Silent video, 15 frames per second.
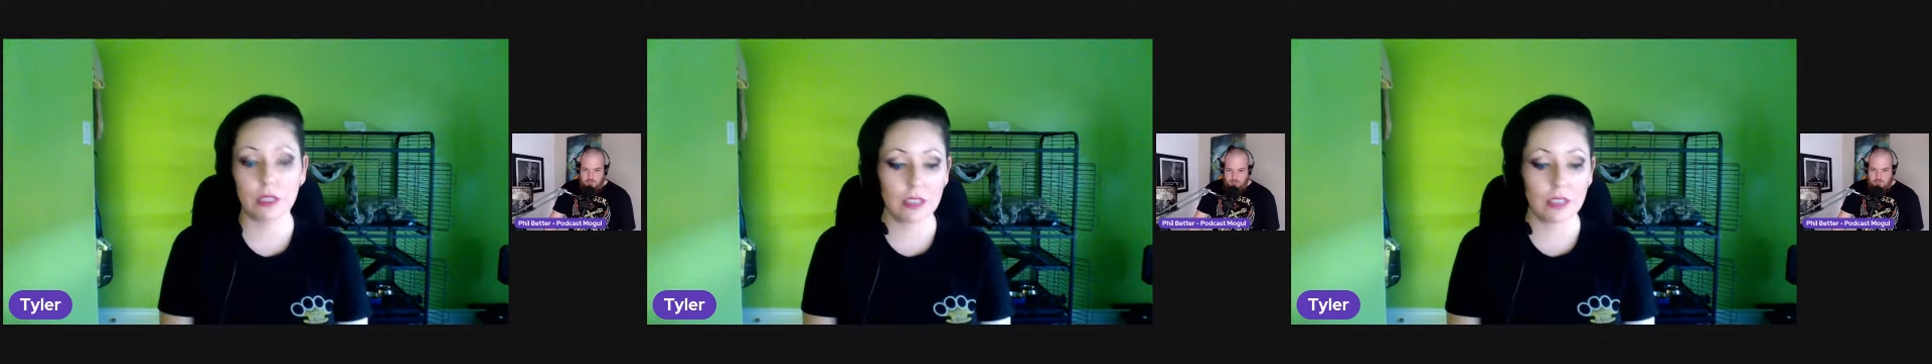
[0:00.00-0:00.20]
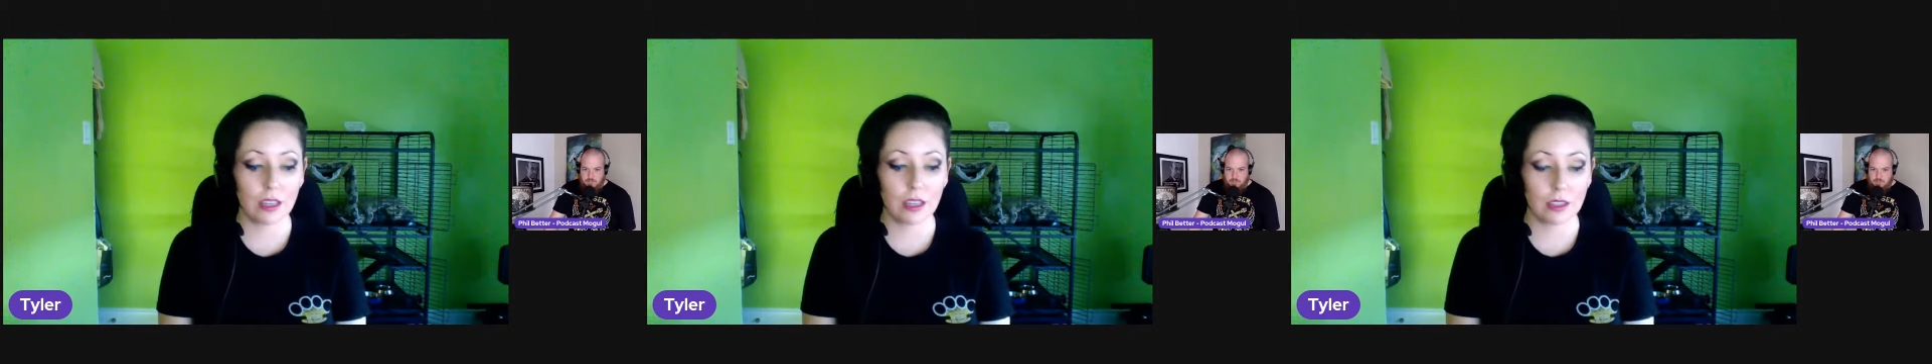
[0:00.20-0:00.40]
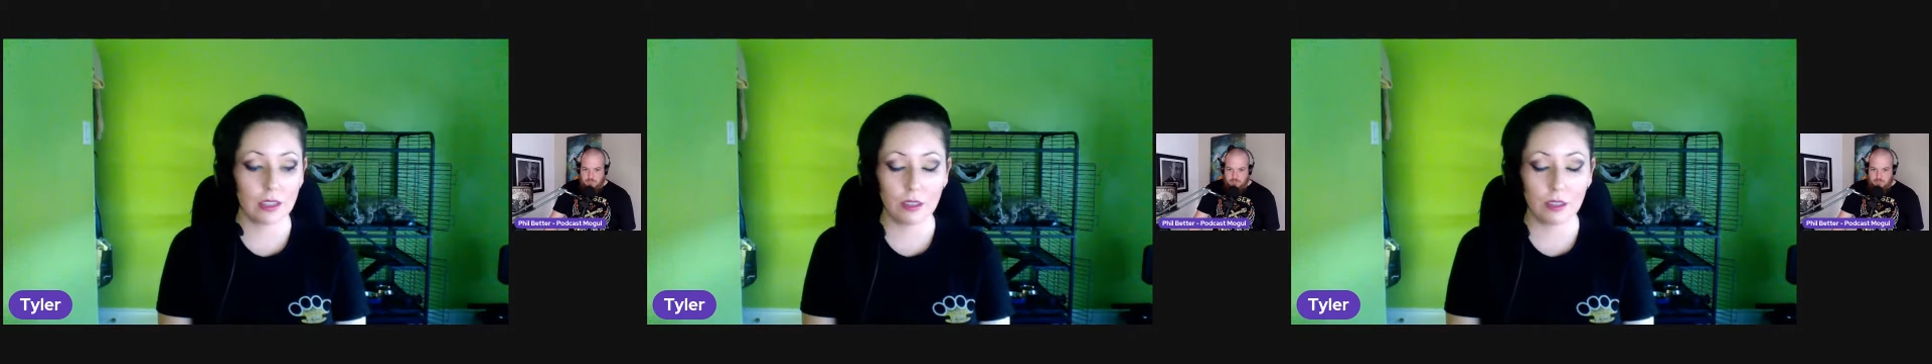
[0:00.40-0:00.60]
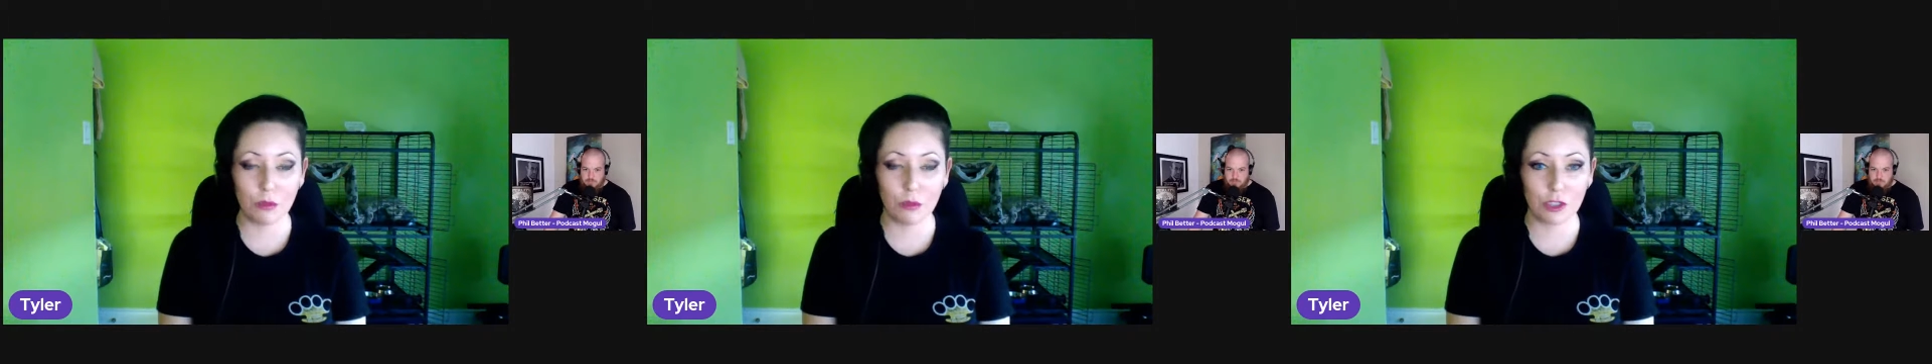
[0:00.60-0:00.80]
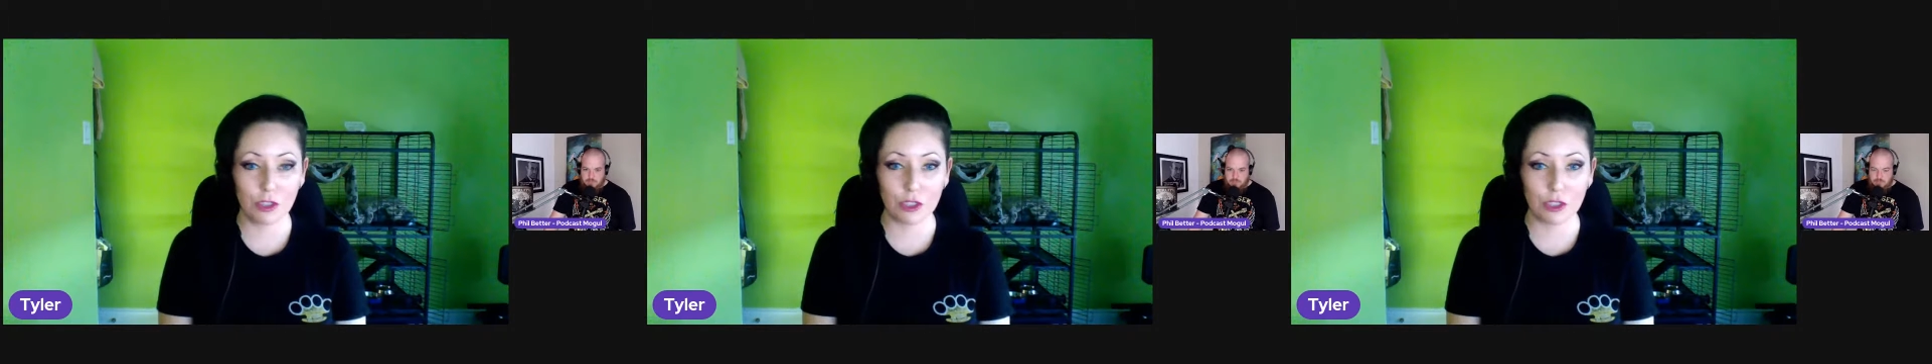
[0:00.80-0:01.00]
I love
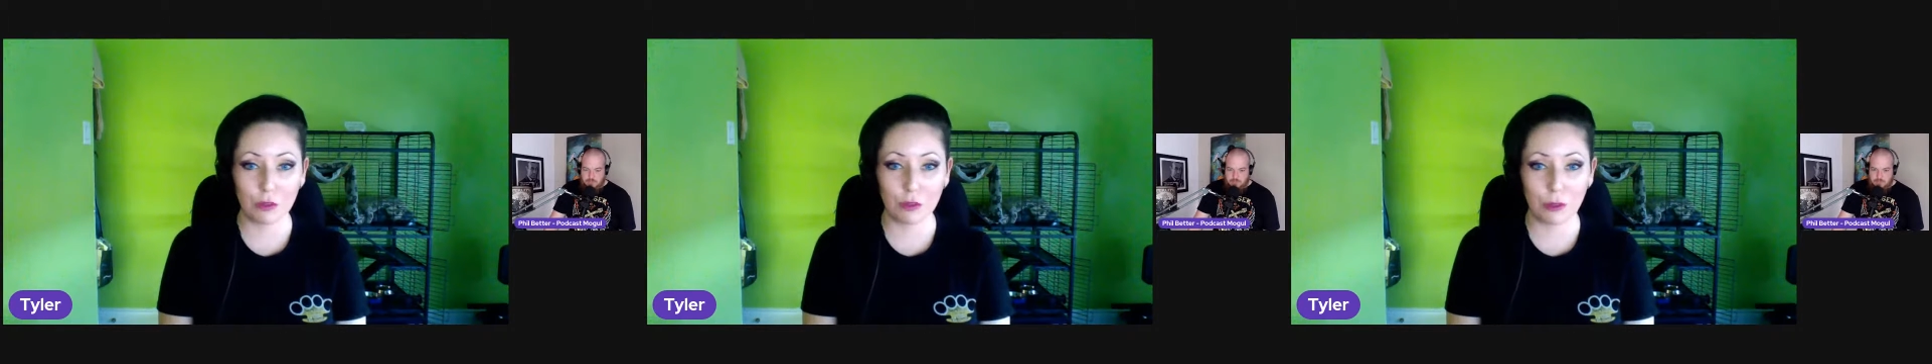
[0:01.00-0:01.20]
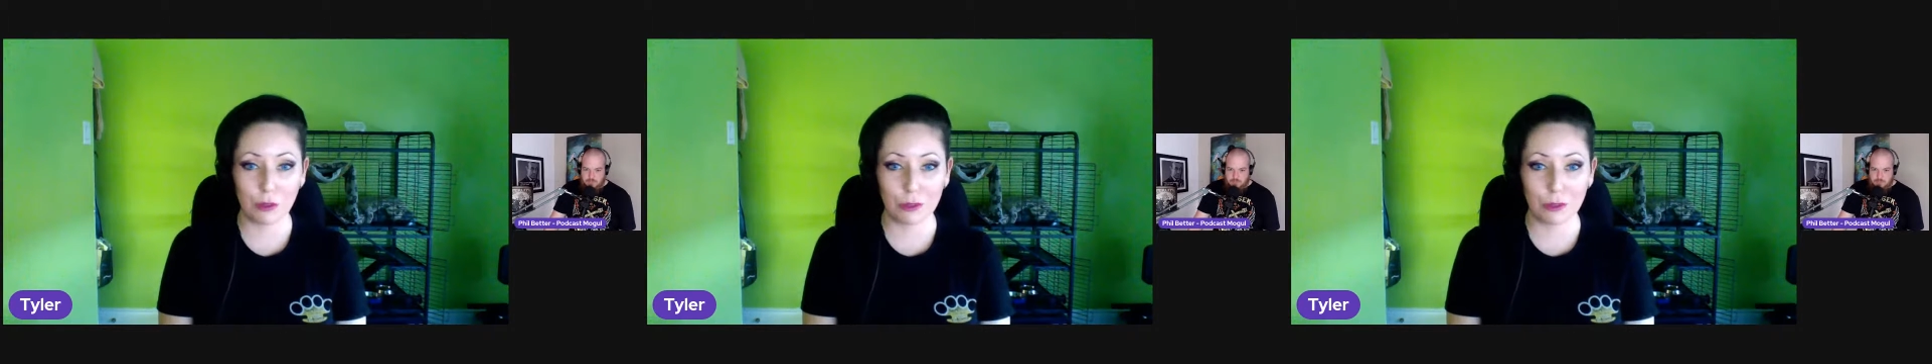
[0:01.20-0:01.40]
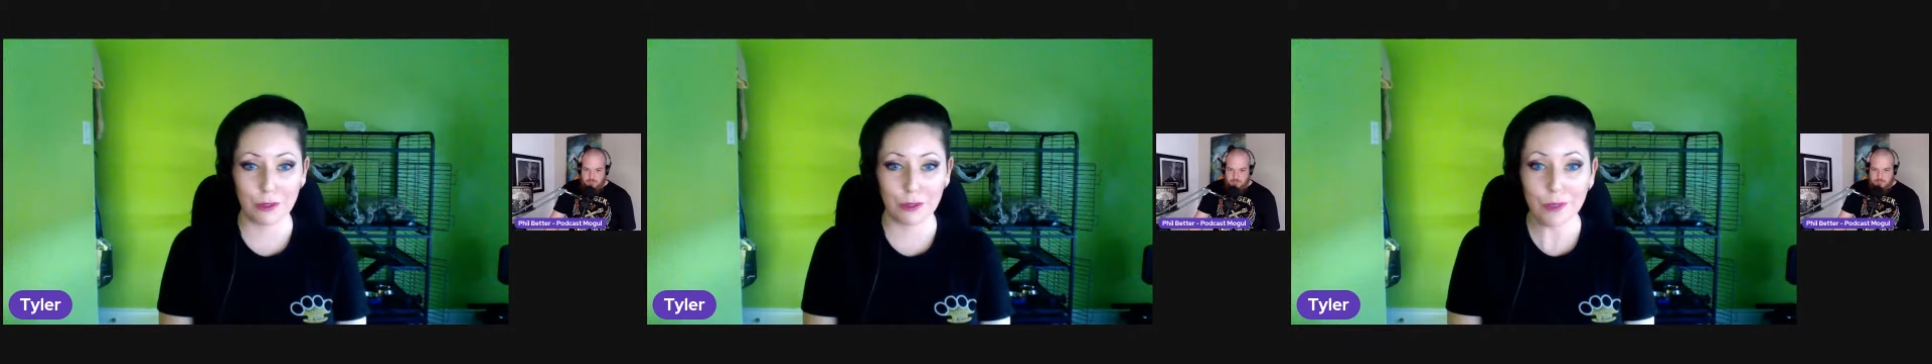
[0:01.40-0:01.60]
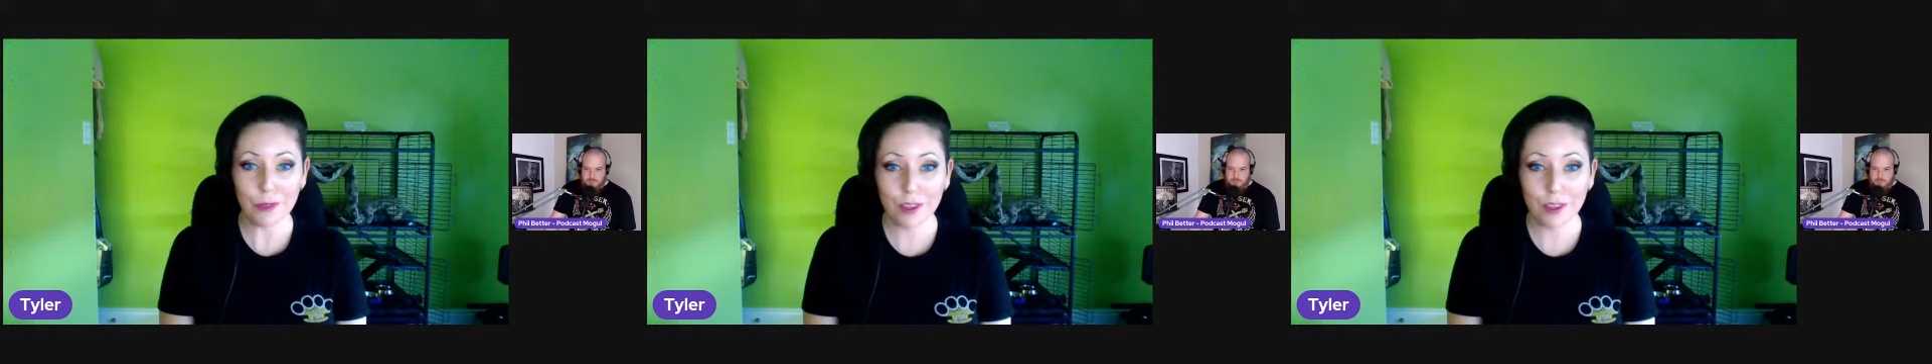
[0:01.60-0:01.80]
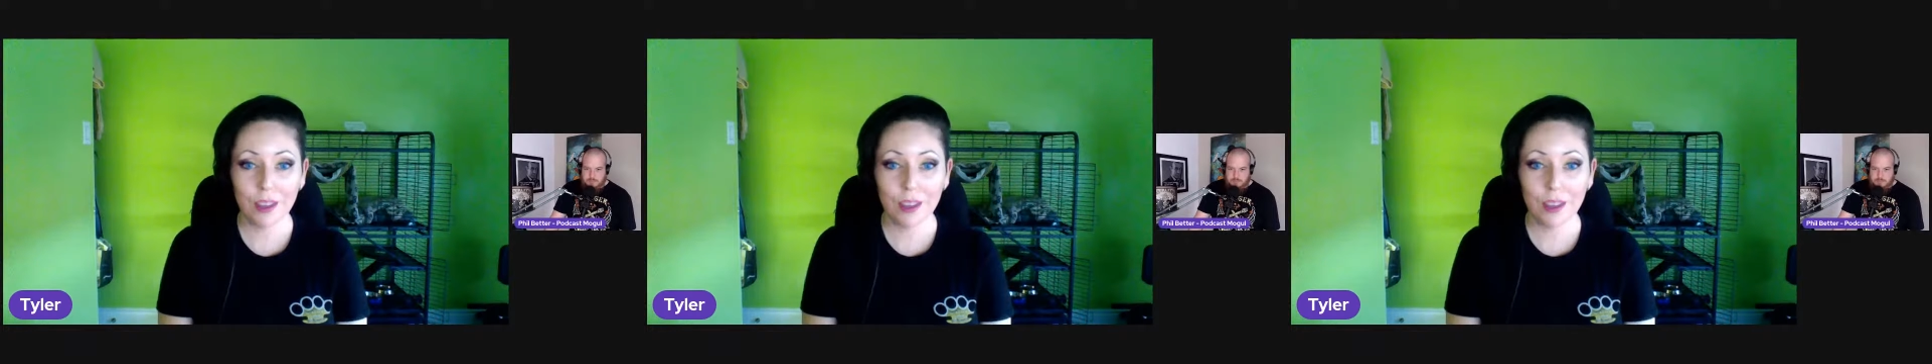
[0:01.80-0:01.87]
watching them both go.